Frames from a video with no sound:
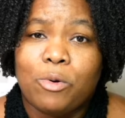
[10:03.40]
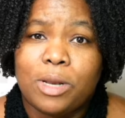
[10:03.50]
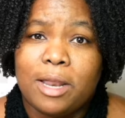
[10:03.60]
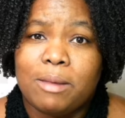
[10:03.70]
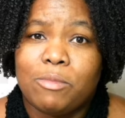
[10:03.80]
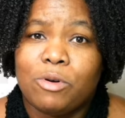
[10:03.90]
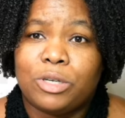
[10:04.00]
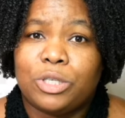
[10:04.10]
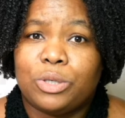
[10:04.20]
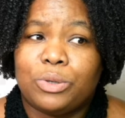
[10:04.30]
owned
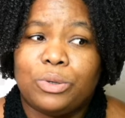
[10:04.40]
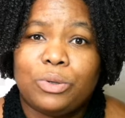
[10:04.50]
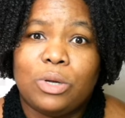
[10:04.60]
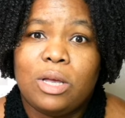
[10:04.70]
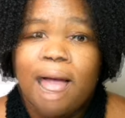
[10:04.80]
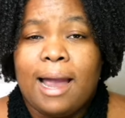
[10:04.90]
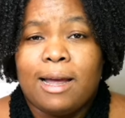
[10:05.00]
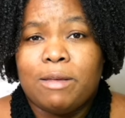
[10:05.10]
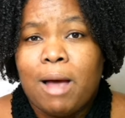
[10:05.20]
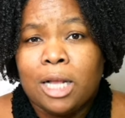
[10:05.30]
anymore, so I
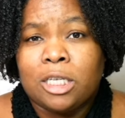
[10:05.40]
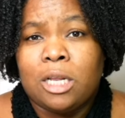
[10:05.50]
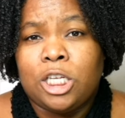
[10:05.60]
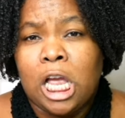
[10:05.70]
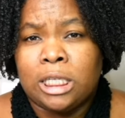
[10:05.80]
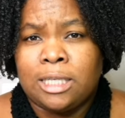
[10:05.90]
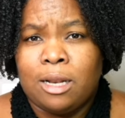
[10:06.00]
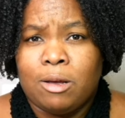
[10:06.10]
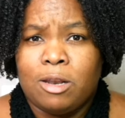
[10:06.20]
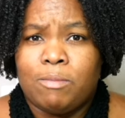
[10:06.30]
can imagine the changes
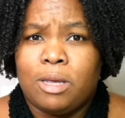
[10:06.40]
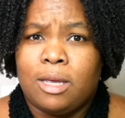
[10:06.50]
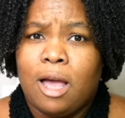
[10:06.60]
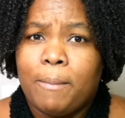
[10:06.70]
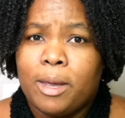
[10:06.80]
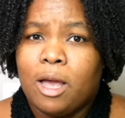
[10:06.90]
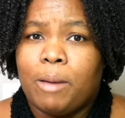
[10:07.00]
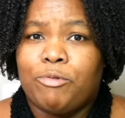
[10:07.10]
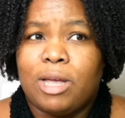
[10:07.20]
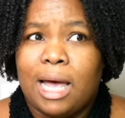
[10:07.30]
that are going to be coming
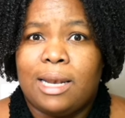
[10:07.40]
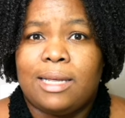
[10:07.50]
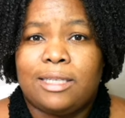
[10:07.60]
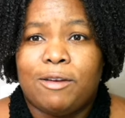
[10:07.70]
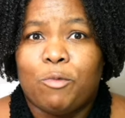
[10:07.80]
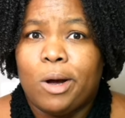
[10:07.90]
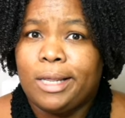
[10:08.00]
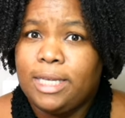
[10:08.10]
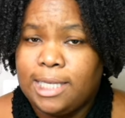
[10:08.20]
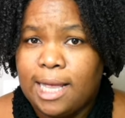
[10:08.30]
up regardless of
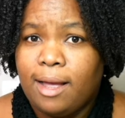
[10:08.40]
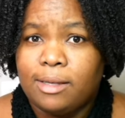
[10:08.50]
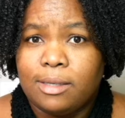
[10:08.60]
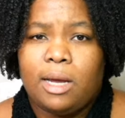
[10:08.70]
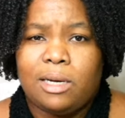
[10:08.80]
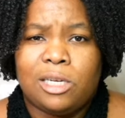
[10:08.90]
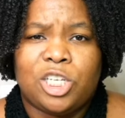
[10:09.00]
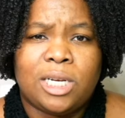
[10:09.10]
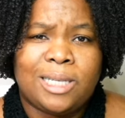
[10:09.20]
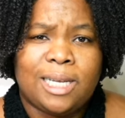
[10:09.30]
what he said. In
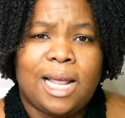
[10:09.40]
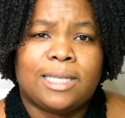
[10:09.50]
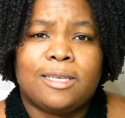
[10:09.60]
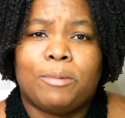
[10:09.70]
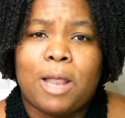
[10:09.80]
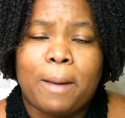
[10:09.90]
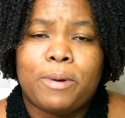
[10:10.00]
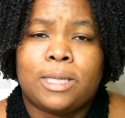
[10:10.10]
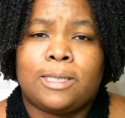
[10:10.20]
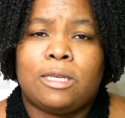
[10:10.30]
addition to selecting a black
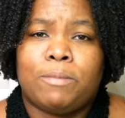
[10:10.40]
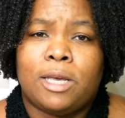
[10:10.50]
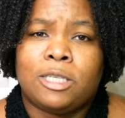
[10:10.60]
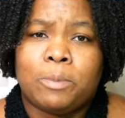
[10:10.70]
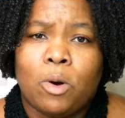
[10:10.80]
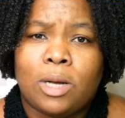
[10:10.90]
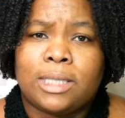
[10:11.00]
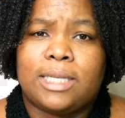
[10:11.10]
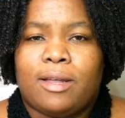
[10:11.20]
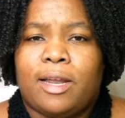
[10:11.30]
person to be his
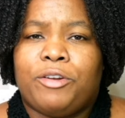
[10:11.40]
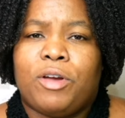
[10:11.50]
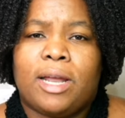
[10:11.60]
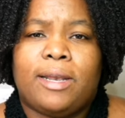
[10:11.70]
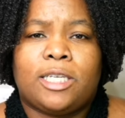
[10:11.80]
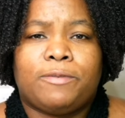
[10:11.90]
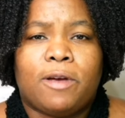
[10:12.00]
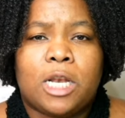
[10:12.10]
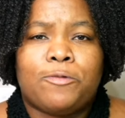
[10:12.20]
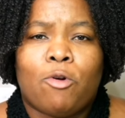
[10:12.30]
boss, they did create this
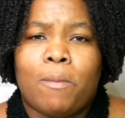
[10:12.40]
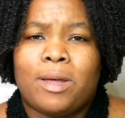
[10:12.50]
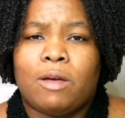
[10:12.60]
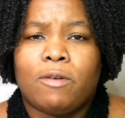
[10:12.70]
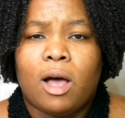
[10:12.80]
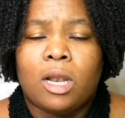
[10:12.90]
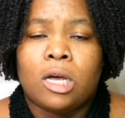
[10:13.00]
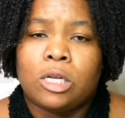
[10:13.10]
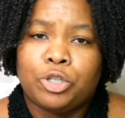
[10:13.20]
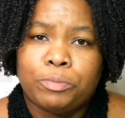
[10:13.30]
fund for men of color
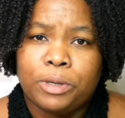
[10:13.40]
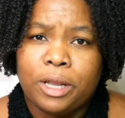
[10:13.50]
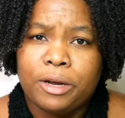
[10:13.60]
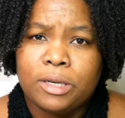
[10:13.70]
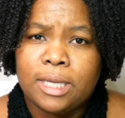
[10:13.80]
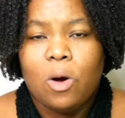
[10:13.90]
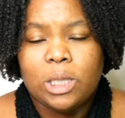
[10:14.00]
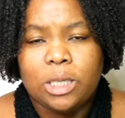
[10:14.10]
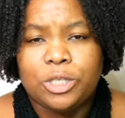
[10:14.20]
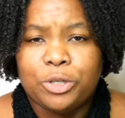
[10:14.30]
entrepreneurs
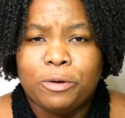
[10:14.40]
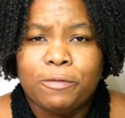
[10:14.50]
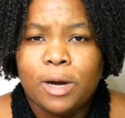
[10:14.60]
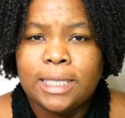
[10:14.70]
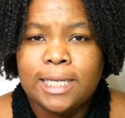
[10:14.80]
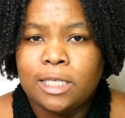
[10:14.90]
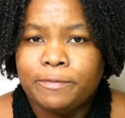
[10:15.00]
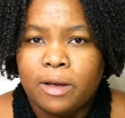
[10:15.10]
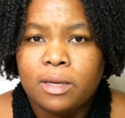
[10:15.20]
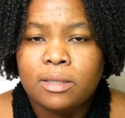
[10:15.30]
called the New Voices
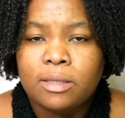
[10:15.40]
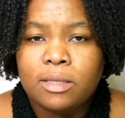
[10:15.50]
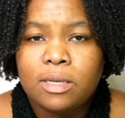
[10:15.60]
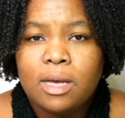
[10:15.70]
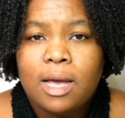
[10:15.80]
Fund,